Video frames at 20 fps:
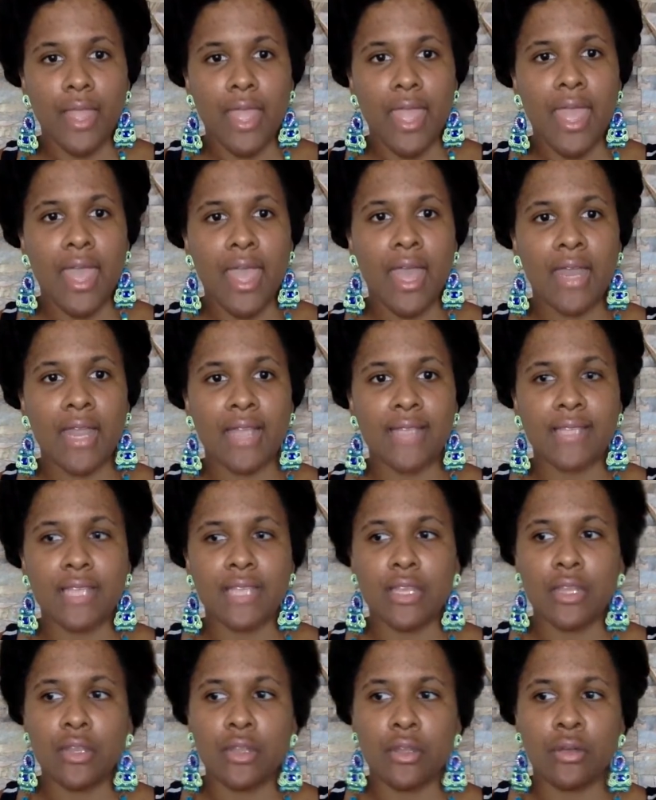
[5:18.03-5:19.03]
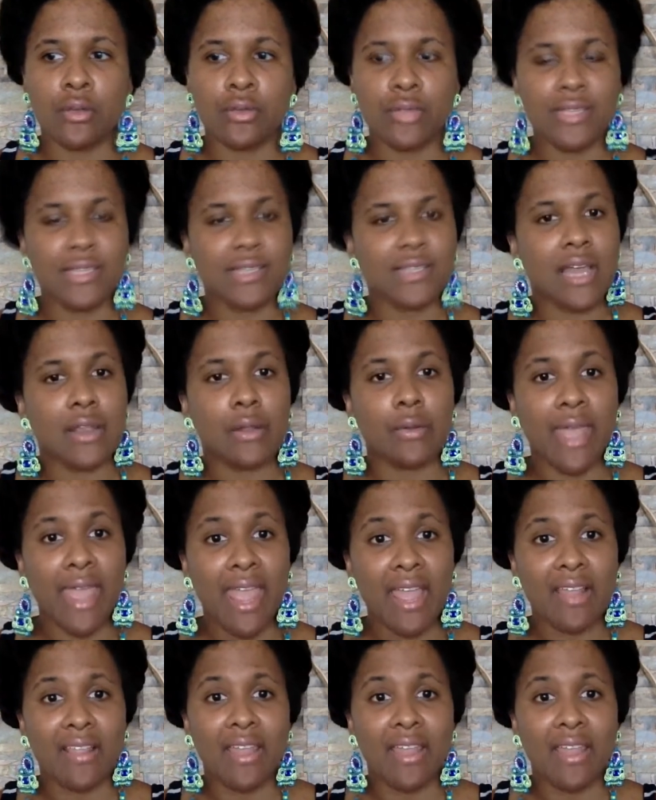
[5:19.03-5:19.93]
and I said, this is not okay.